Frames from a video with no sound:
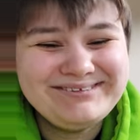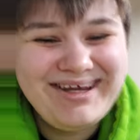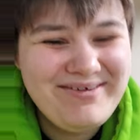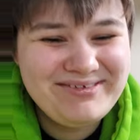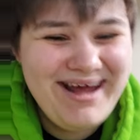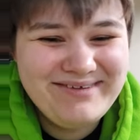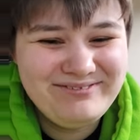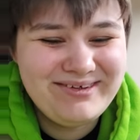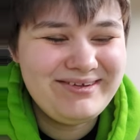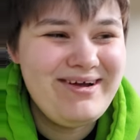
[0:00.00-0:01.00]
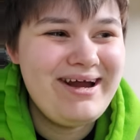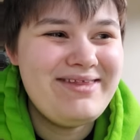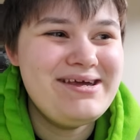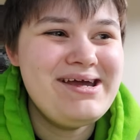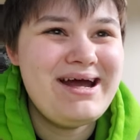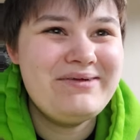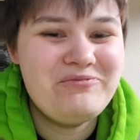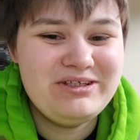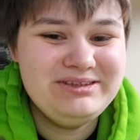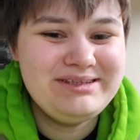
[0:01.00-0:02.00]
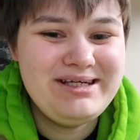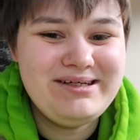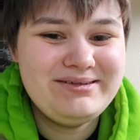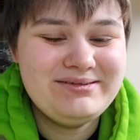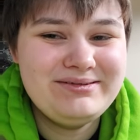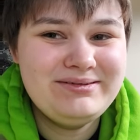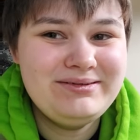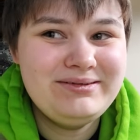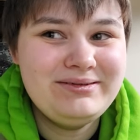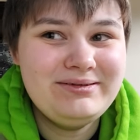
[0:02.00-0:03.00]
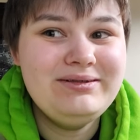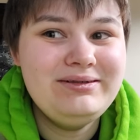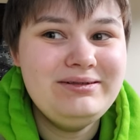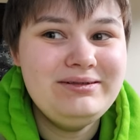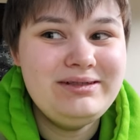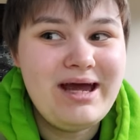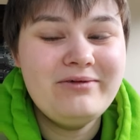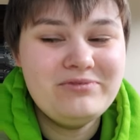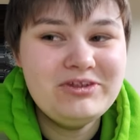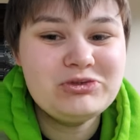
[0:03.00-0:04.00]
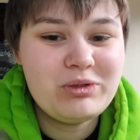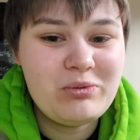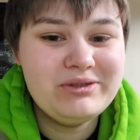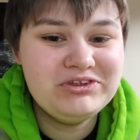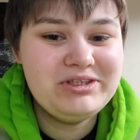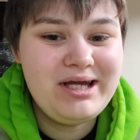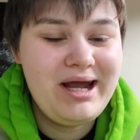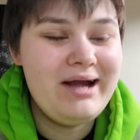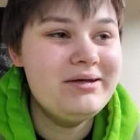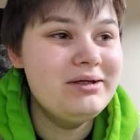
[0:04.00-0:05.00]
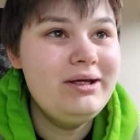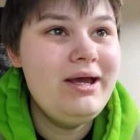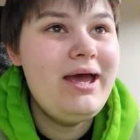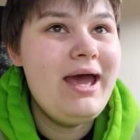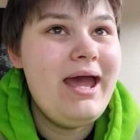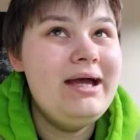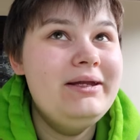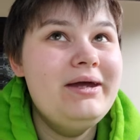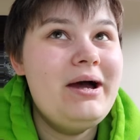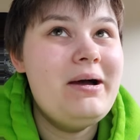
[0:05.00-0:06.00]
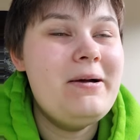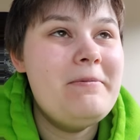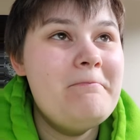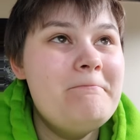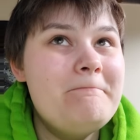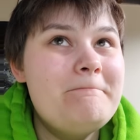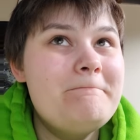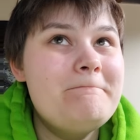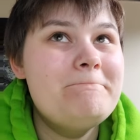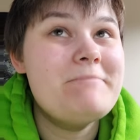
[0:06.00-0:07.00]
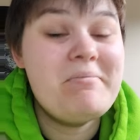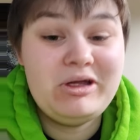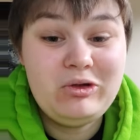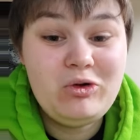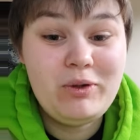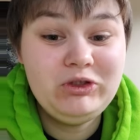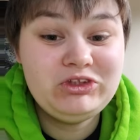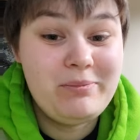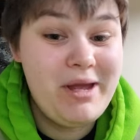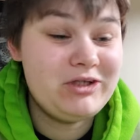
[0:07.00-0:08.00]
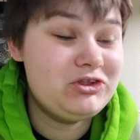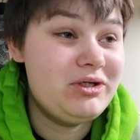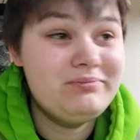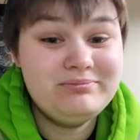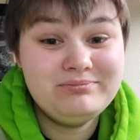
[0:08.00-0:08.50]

so I haven't had it very long. I think I got it Wednesday. Yeah, this week Wednesday I got it. And um at my local pawn shop actually.